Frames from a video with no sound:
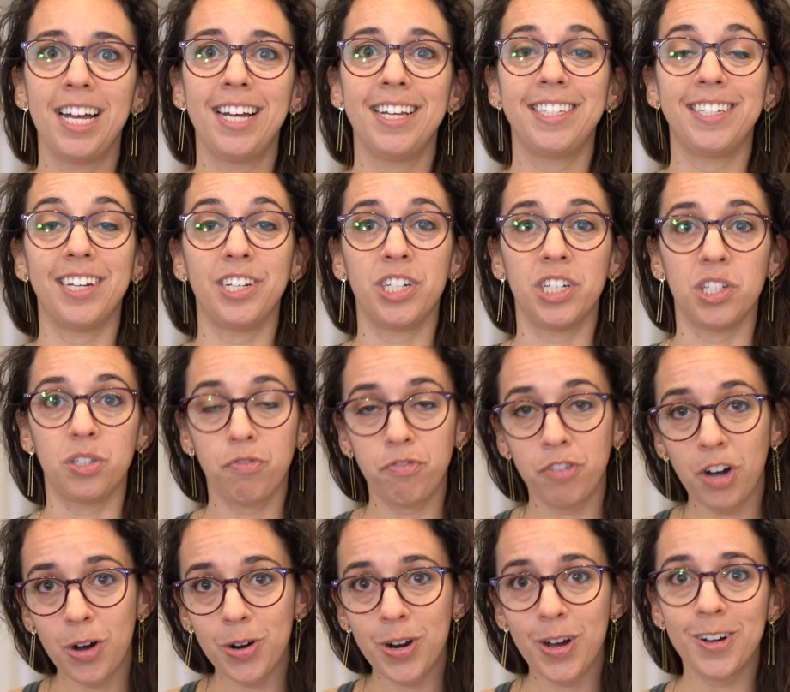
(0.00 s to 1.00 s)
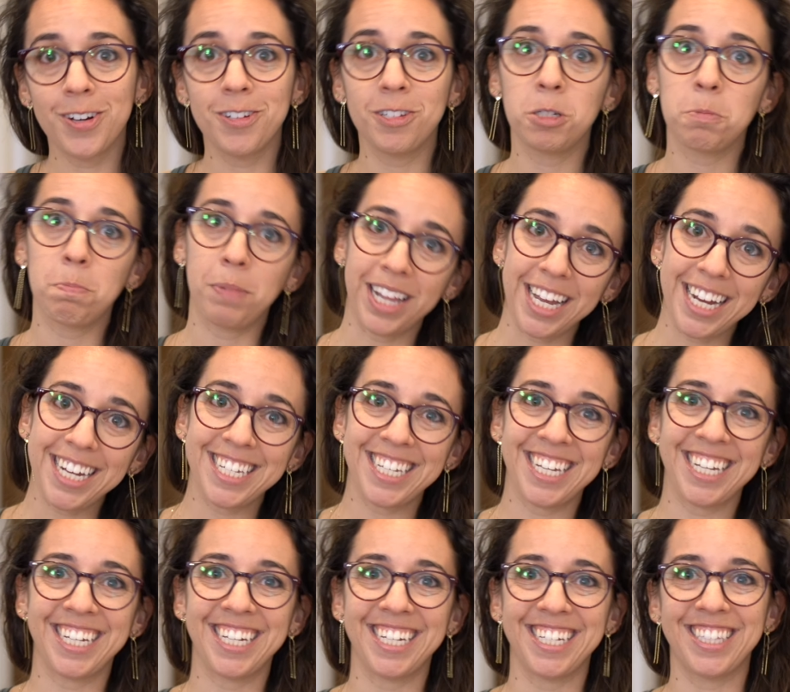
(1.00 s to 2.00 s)
such as photos, plane
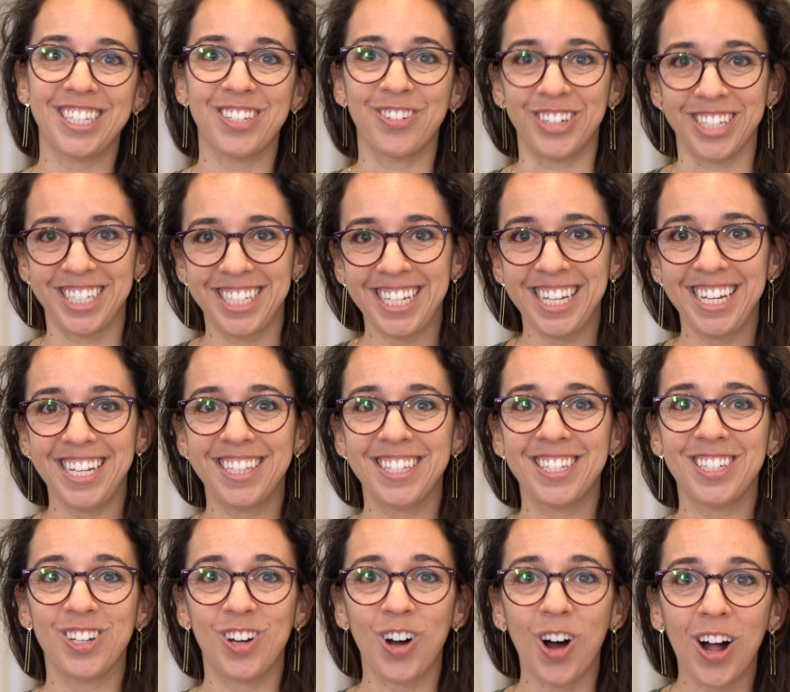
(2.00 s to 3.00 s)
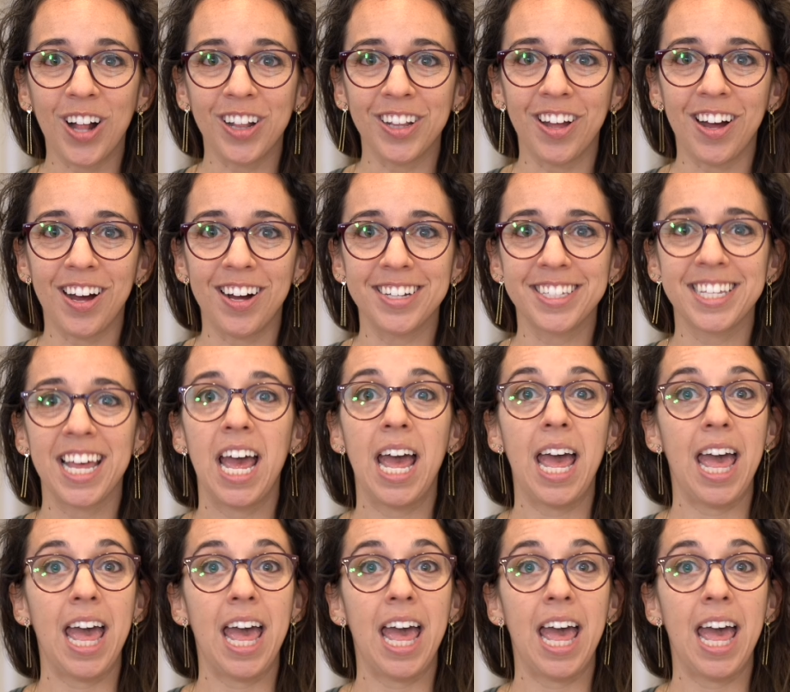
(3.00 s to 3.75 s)
tickets, receipts, call logs,